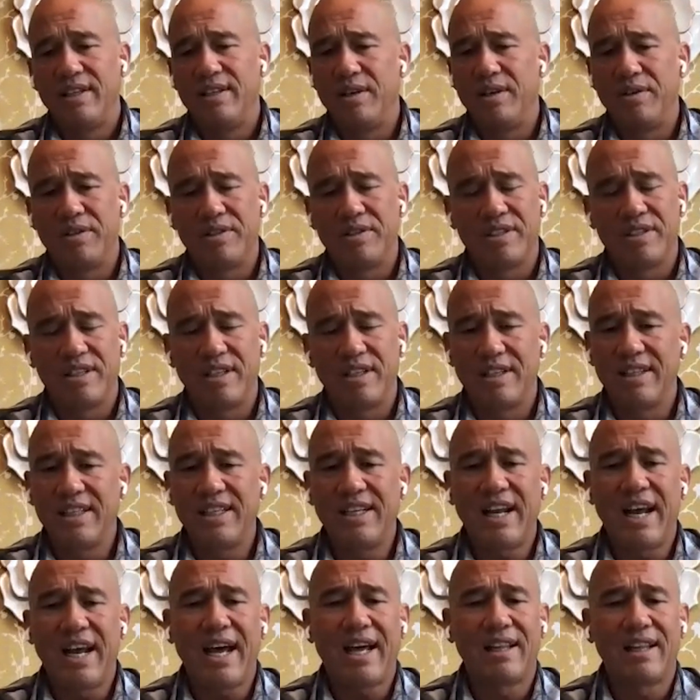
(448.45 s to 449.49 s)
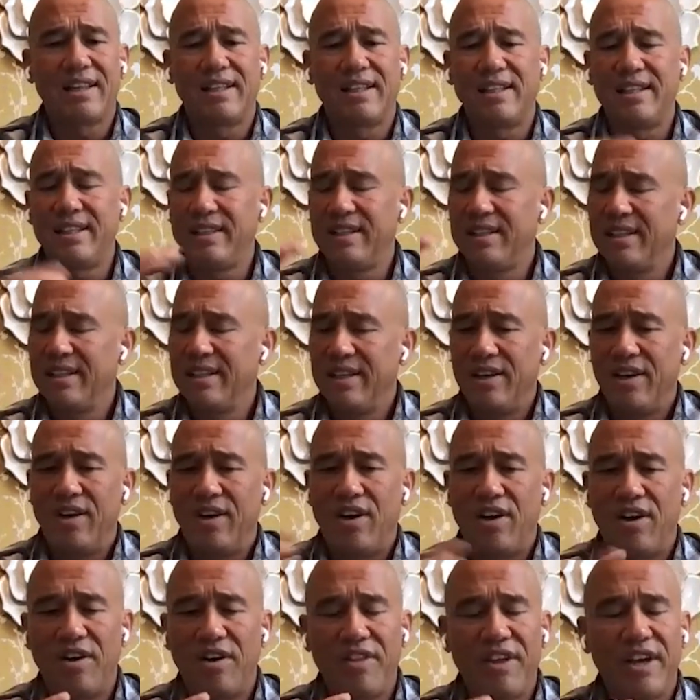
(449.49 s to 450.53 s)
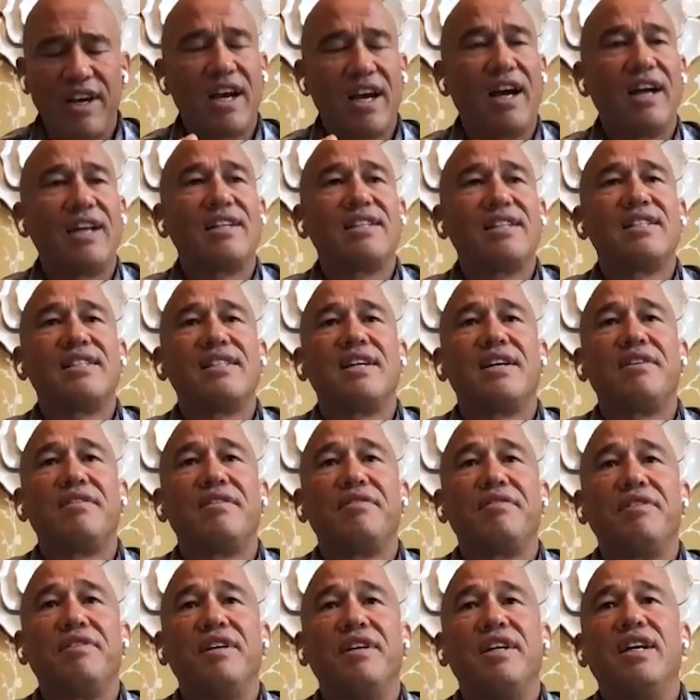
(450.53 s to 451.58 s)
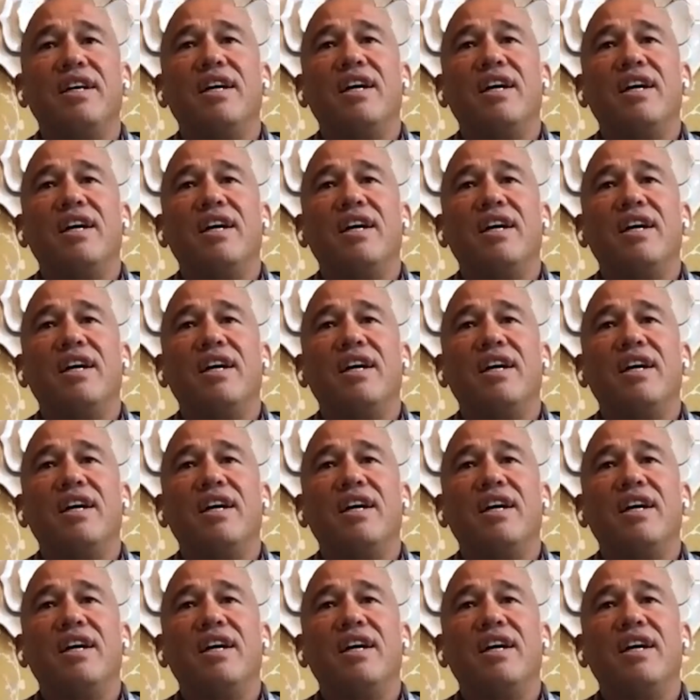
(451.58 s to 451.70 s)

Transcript: as an elite athlete, all that kind of stuff.